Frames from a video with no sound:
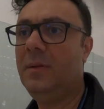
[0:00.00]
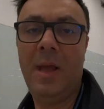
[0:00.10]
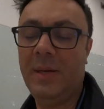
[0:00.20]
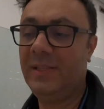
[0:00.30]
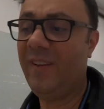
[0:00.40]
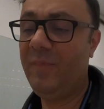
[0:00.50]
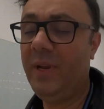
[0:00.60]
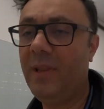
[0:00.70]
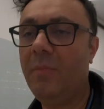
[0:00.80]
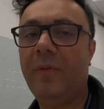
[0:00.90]
because I've been in
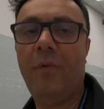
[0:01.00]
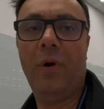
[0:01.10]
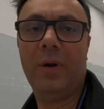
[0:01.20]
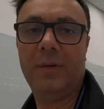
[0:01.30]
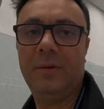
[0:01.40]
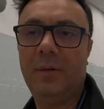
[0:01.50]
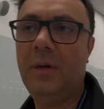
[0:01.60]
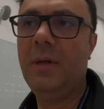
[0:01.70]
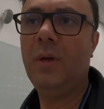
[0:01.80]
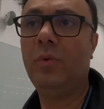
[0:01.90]
there before
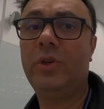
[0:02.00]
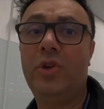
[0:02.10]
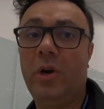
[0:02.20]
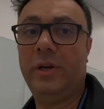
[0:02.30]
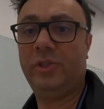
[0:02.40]
with Turkish.